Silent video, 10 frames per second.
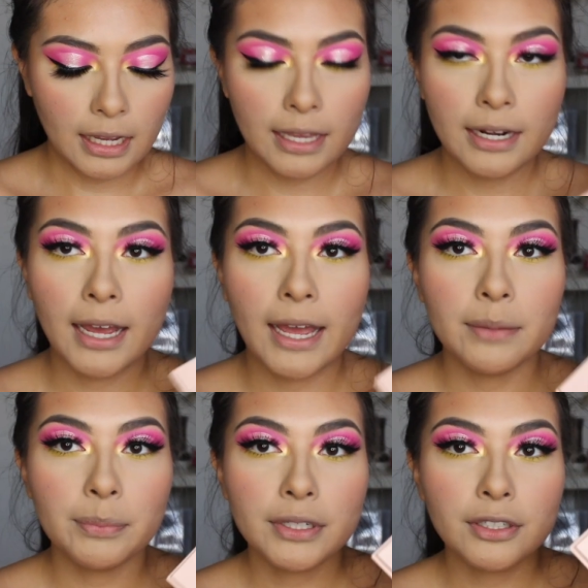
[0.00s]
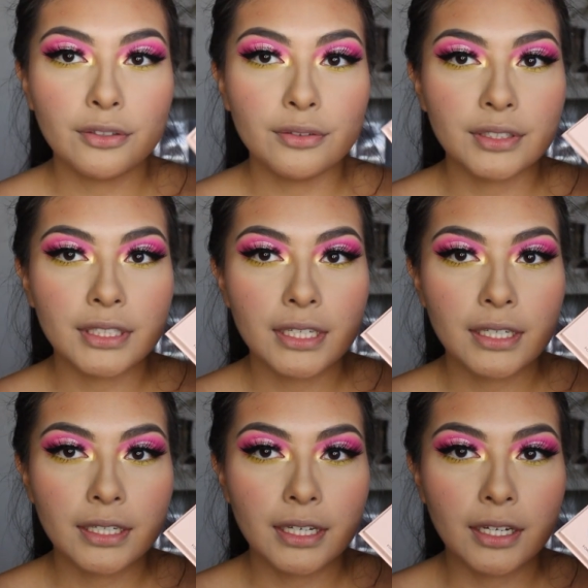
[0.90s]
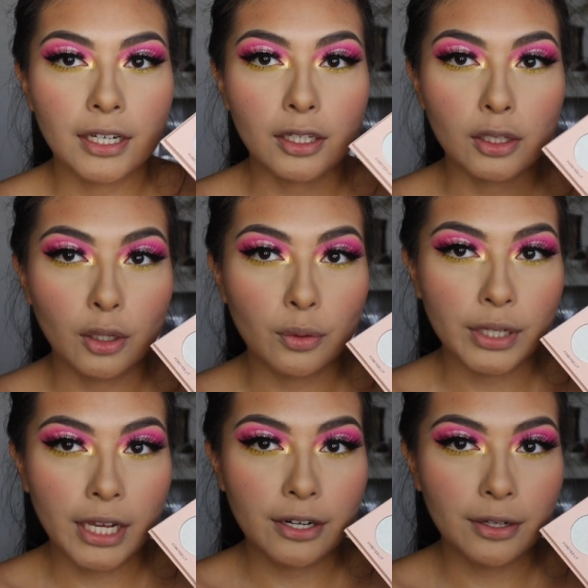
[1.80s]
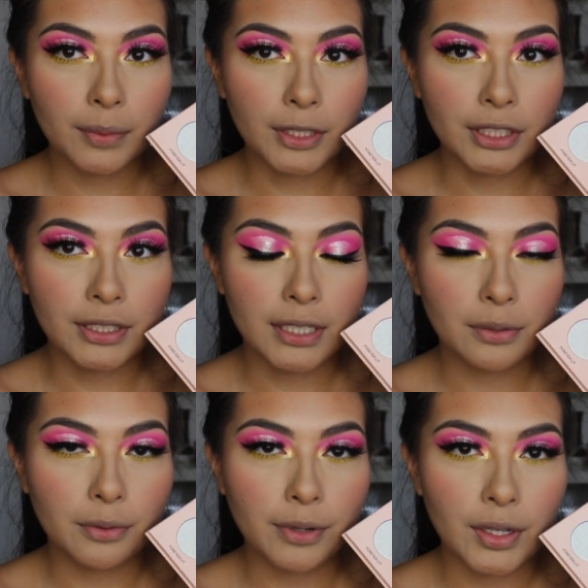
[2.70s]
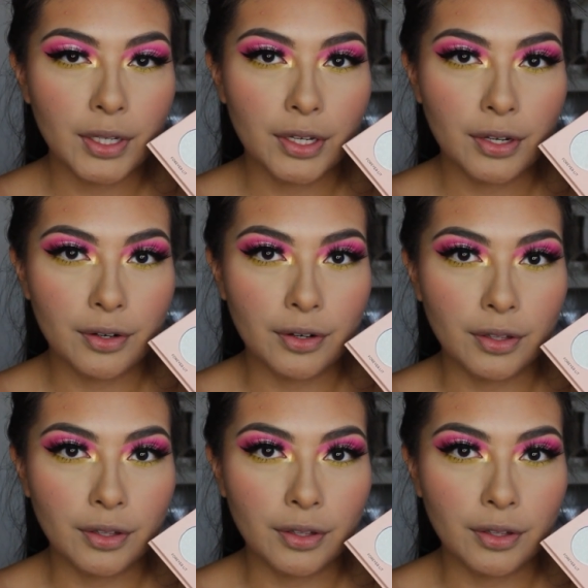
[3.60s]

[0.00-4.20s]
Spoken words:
and I've been using Glow Getter, which is this one right here.